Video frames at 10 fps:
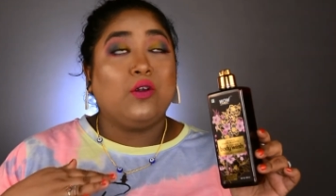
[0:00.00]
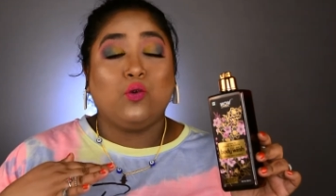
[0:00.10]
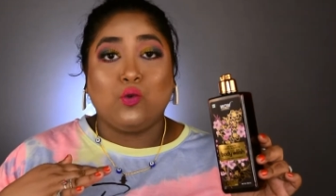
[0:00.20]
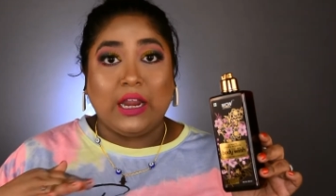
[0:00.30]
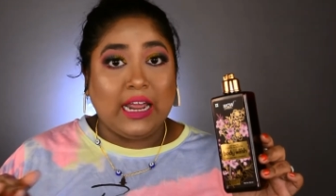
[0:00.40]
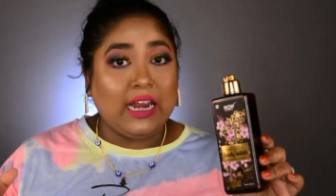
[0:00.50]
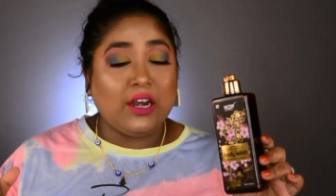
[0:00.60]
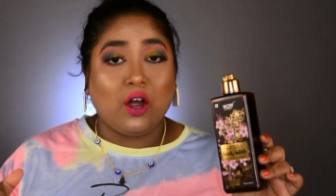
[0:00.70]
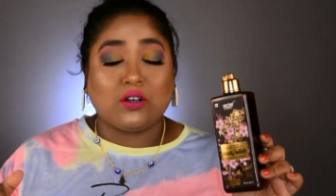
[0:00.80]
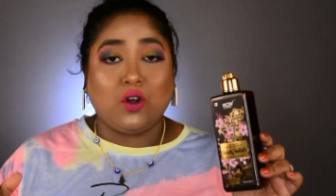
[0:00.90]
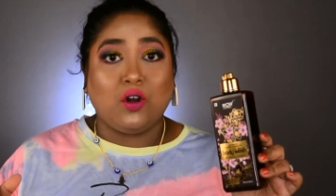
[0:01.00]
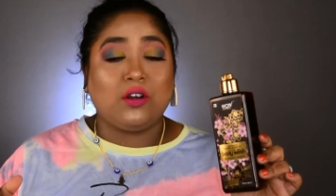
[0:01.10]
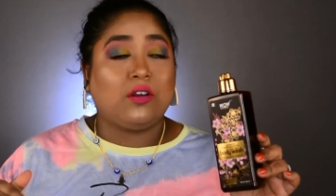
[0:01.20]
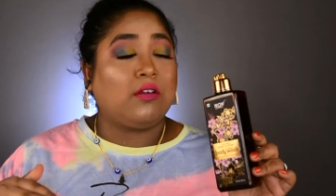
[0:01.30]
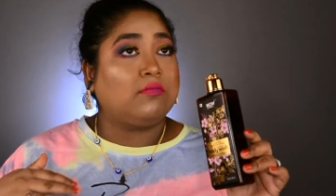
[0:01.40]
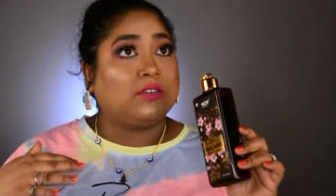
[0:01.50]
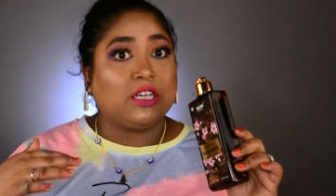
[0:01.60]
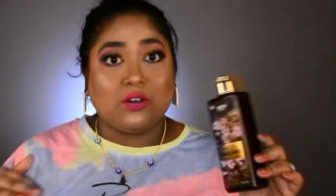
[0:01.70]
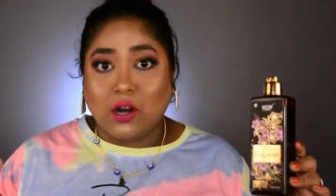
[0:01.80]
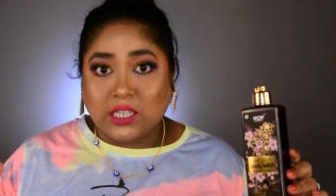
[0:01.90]
really not good,
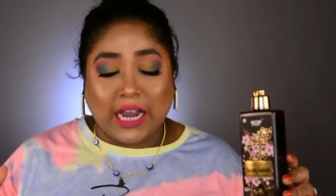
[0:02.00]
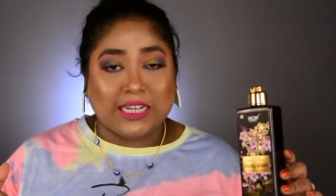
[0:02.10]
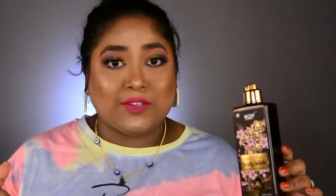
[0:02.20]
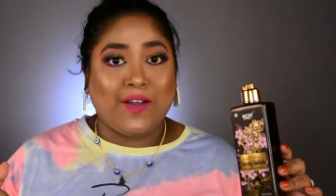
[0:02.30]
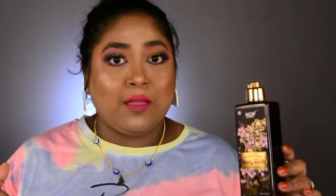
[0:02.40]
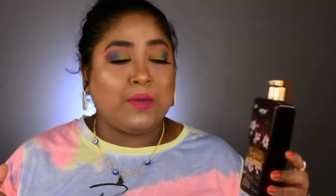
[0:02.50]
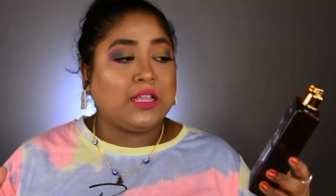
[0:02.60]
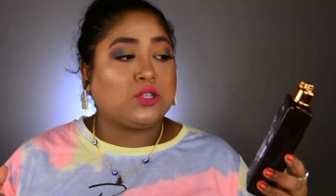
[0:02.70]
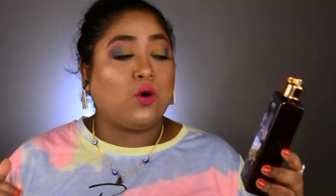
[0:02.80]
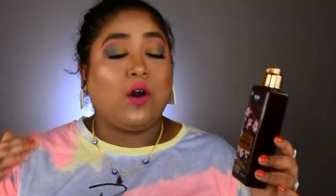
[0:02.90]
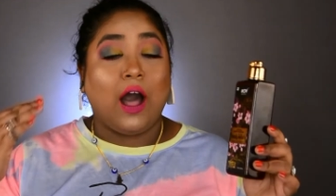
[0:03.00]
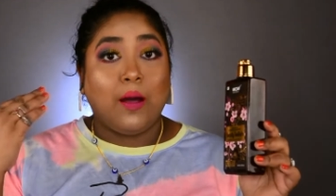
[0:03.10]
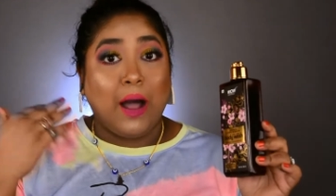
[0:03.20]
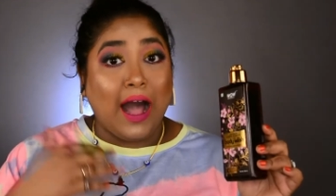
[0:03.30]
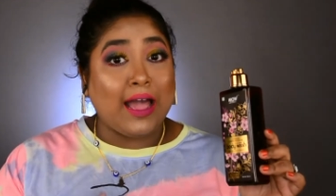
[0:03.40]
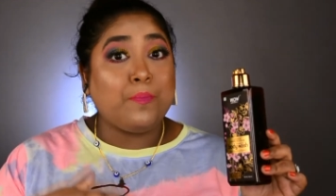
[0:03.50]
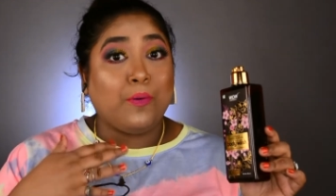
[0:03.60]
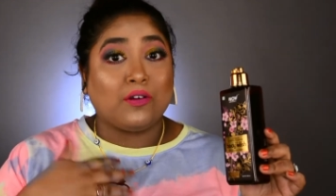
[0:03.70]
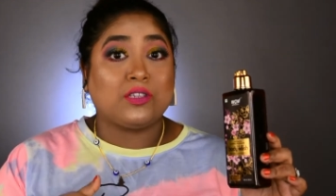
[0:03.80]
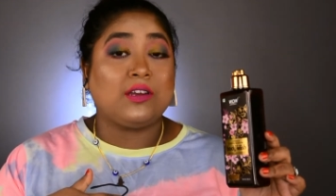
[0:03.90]
did not satisfy me. So I
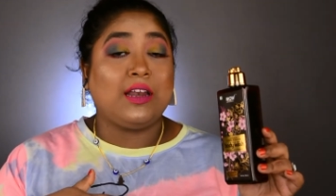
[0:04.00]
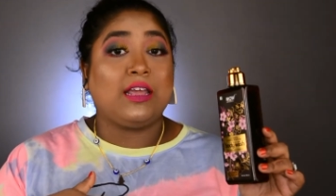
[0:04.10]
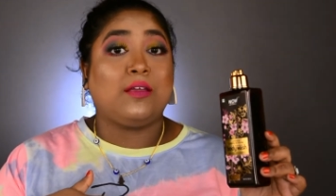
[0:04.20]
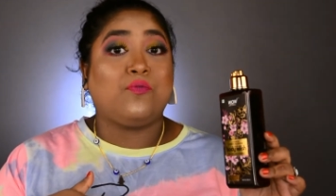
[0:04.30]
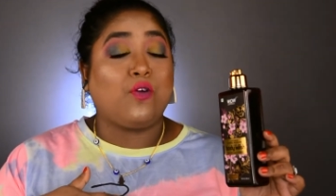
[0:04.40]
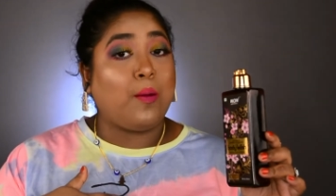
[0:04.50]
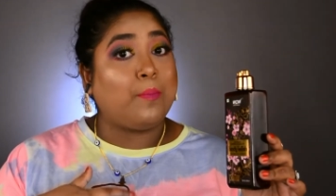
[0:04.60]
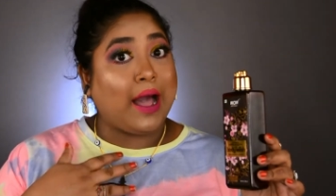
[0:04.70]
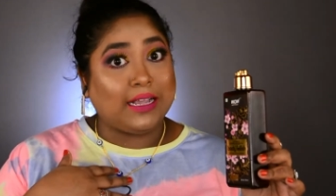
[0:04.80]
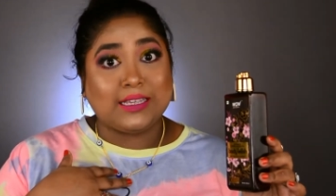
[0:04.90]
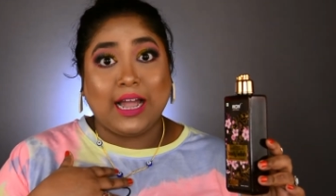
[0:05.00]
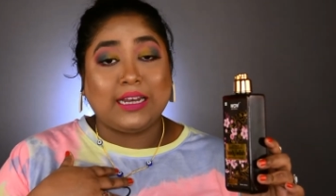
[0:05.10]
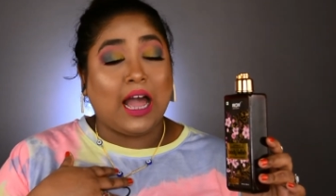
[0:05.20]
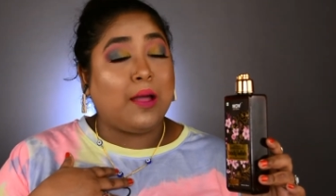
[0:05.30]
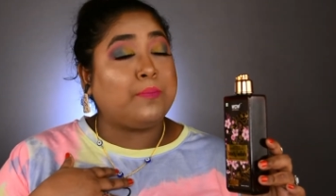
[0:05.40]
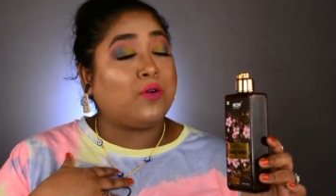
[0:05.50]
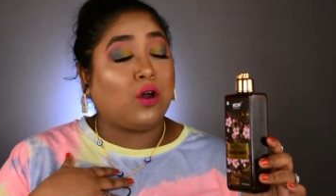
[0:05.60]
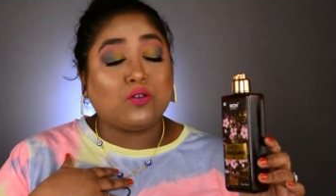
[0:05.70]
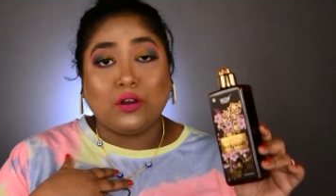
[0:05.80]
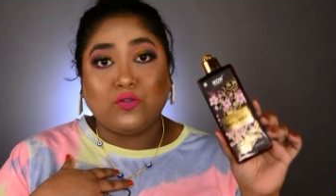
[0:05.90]
personally, from my side, I'm
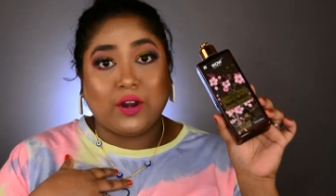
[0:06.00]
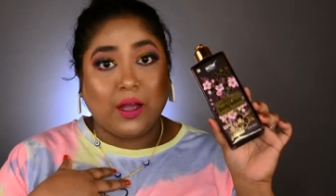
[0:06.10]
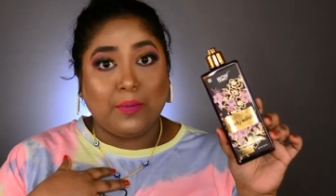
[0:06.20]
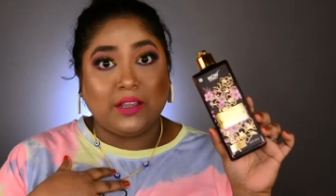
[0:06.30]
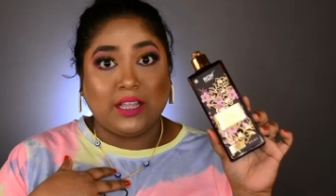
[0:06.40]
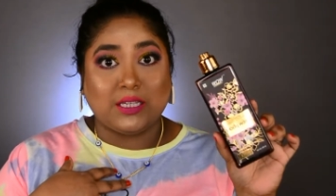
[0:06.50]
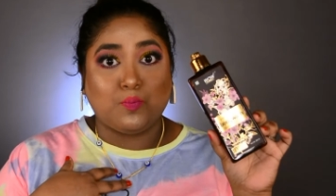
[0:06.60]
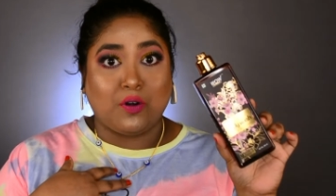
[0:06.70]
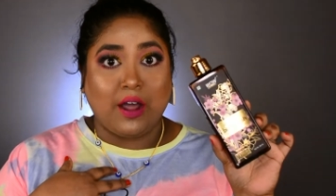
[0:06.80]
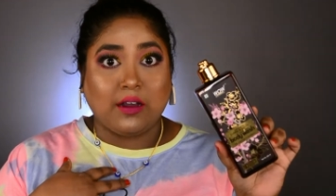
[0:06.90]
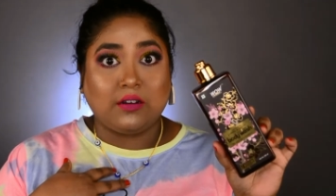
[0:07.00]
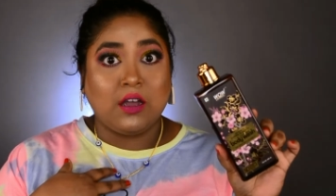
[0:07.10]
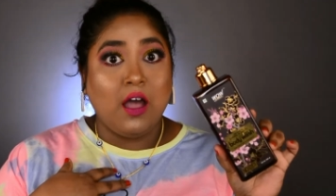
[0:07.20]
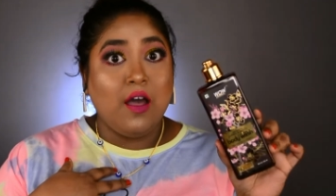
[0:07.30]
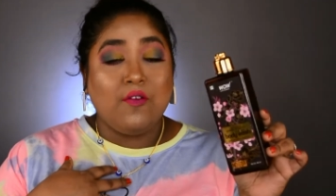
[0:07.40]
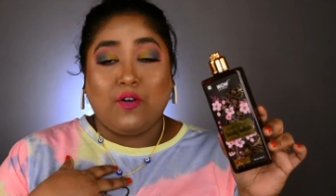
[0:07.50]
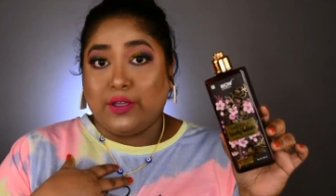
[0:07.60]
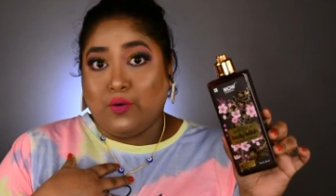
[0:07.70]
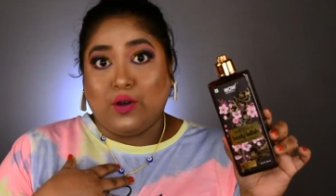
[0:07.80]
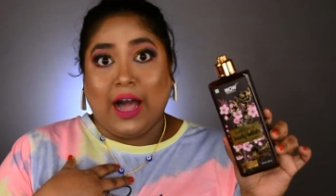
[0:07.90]
not going to recommend this product for
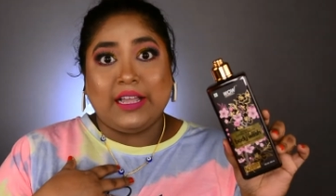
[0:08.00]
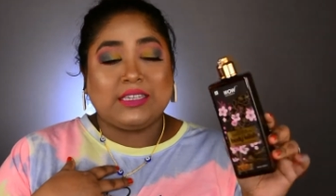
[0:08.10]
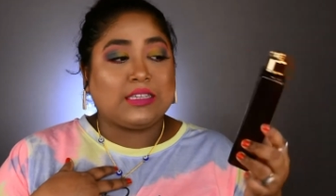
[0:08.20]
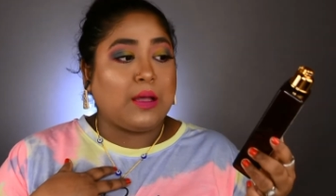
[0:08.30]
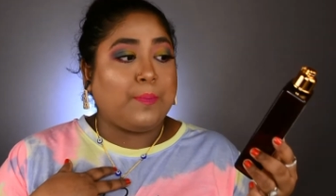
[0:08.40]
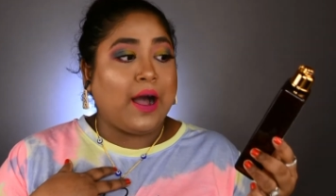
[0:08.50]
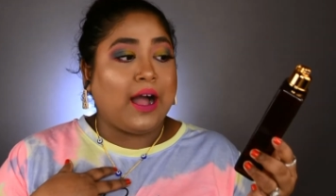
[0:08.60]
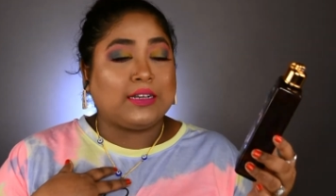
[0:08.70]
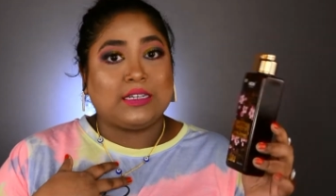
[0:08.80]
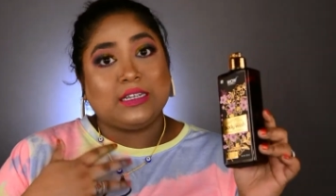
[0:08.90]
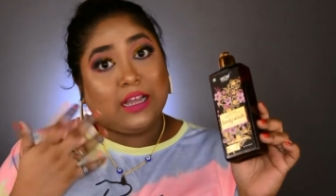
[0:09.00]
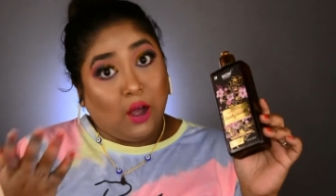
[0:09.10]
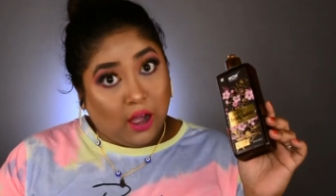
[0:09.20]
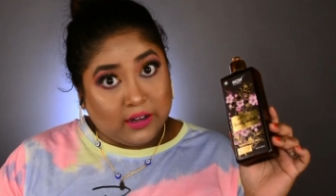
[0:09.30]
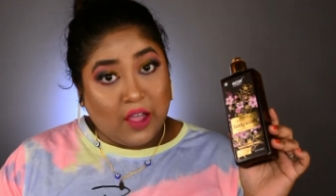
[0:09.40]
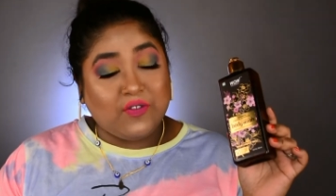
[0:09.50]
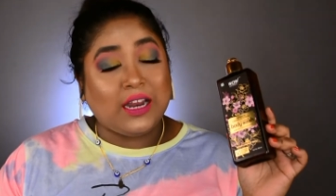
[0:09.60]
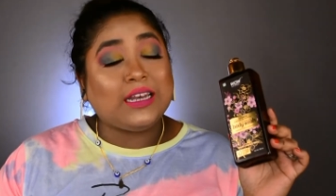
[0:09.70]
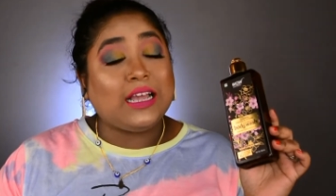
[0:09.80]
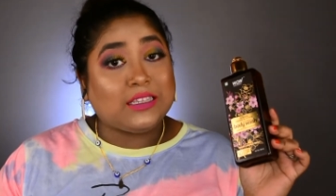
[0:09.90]
you guys, but
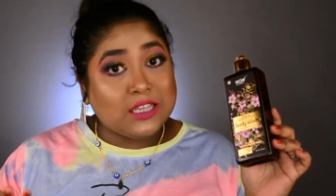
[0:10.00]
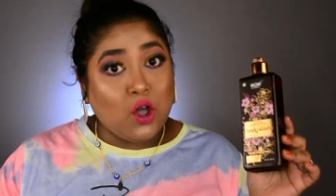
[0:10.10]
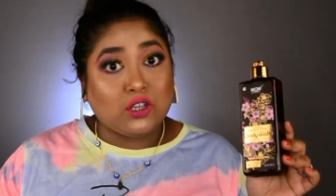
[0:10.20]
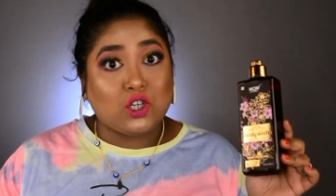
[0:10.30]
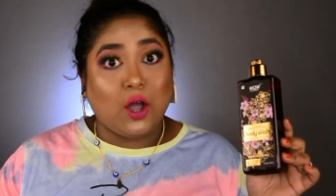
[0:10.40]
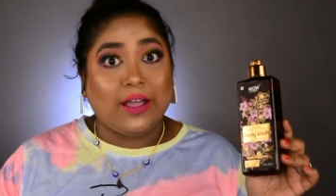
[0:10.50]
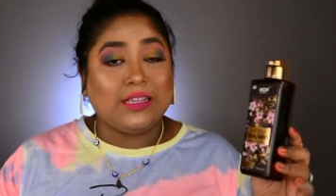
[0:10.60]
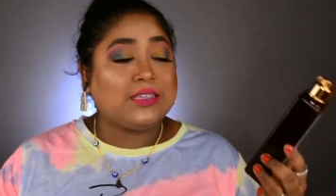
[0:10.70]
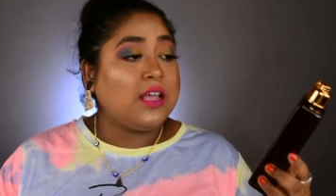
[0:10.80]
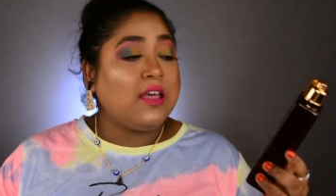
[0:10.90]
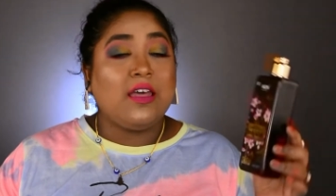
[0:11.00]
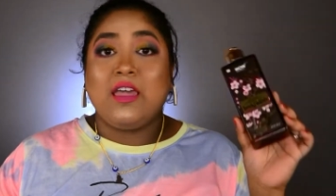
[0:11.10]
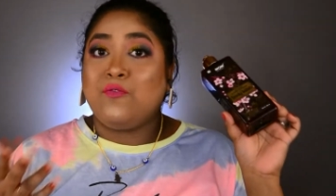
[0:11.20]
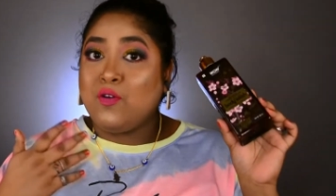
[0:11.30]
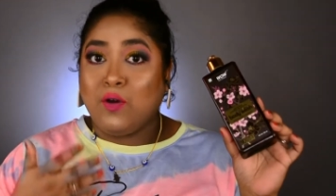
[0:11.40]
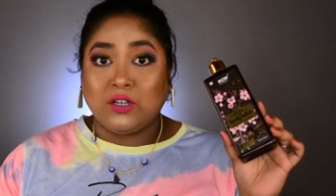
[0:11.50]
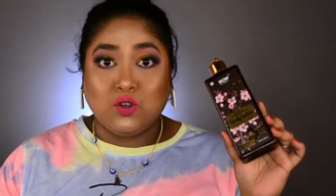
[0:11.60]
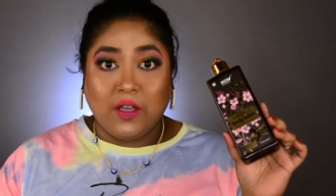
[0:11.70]
definitely it's your choice. If you want to